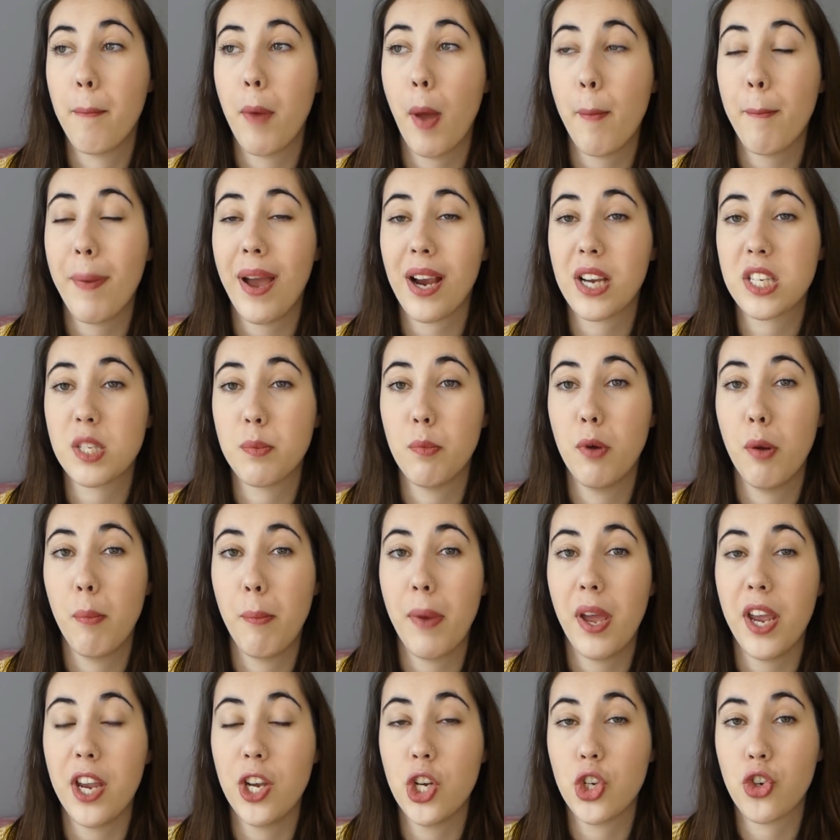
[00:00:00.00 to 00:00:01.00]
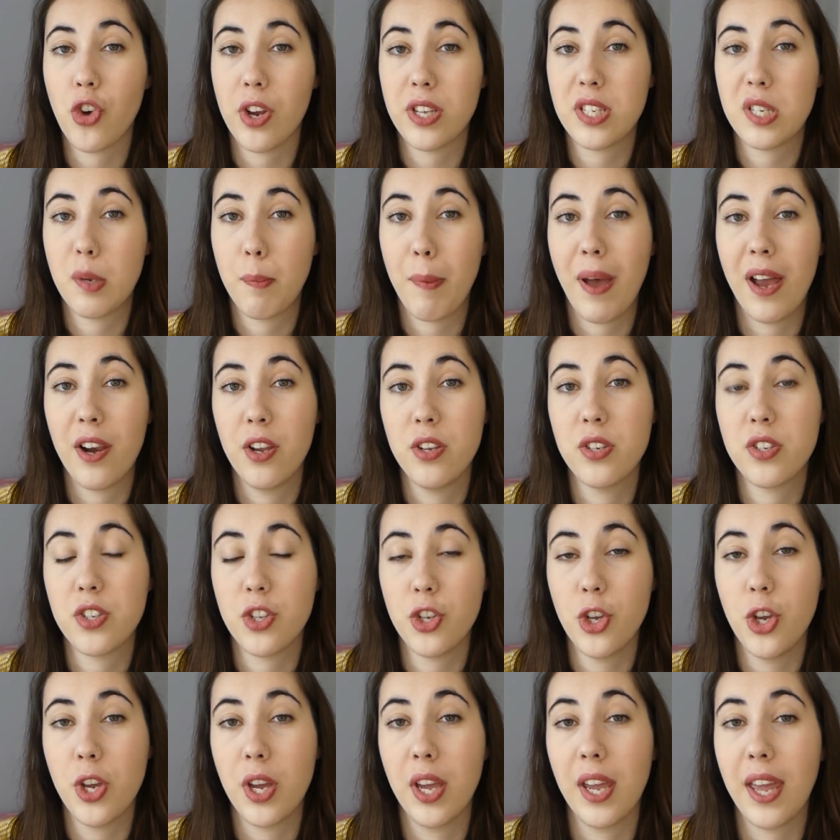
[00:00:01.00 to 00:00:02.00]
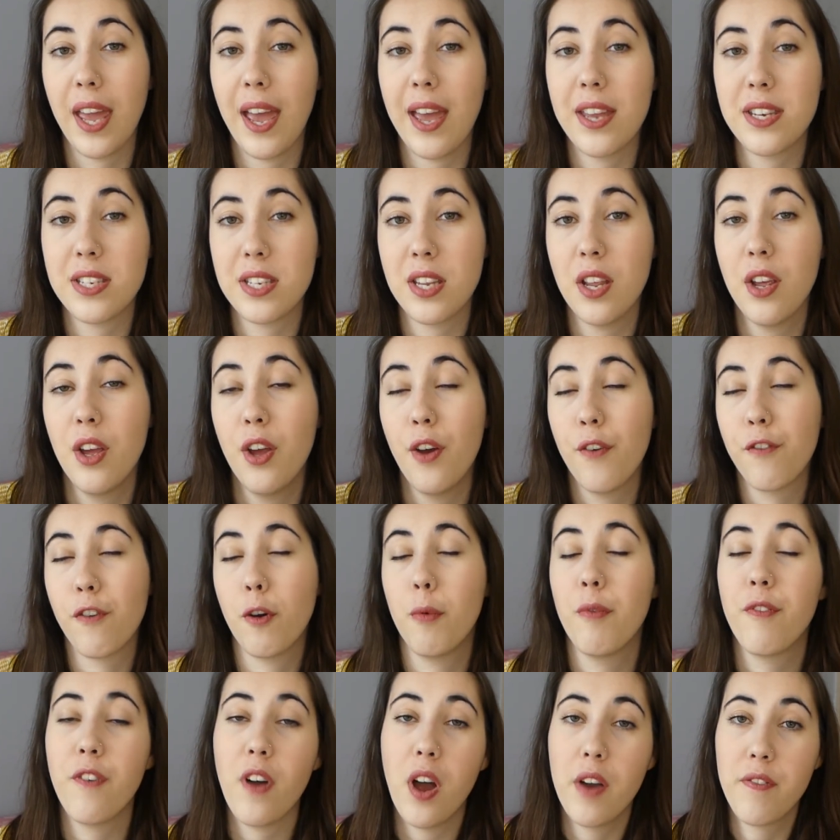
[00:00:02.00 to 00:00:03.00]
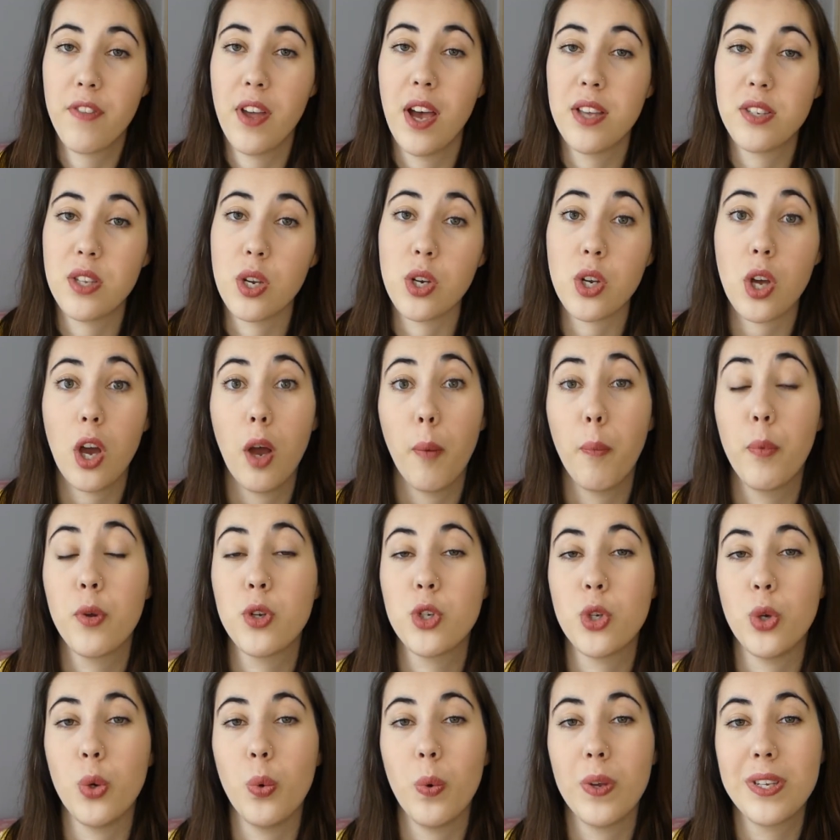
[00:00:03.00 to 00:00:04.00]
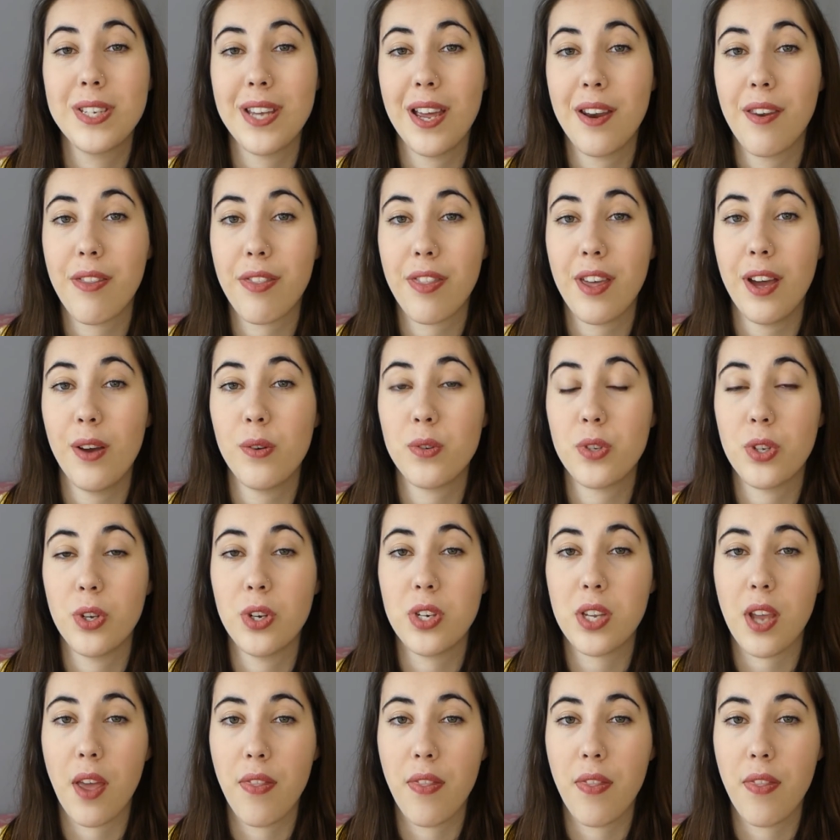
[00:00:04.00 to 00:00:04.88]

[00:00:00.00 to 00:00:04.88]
maximum interest balance that you can get from 5,000 up to 10,000,